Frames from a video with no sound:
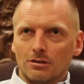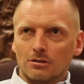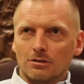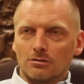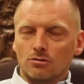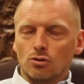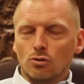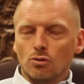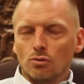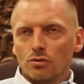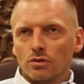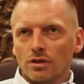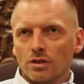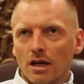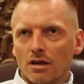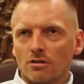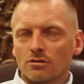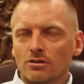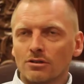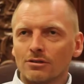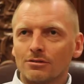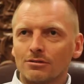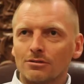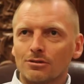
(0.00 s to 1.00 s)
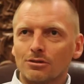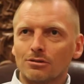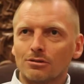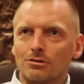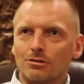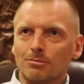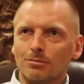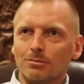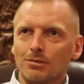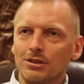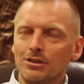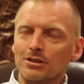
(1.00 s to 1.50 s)
2000,
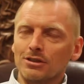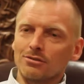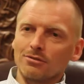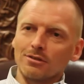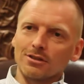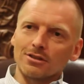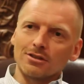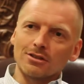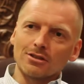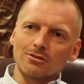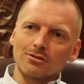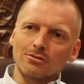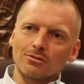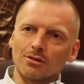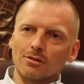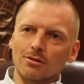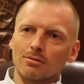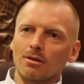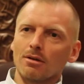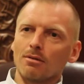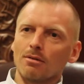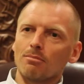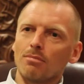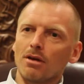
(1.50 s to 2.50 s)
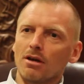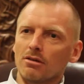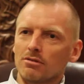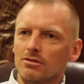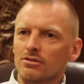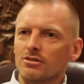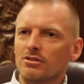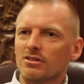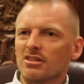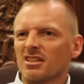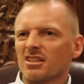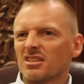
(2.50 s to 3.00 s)
the biggest vessels were about
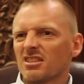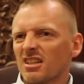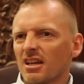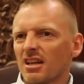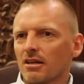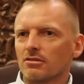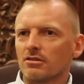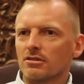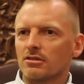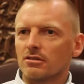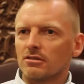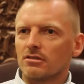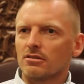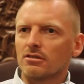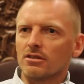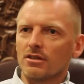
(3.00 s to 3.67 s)
6,000,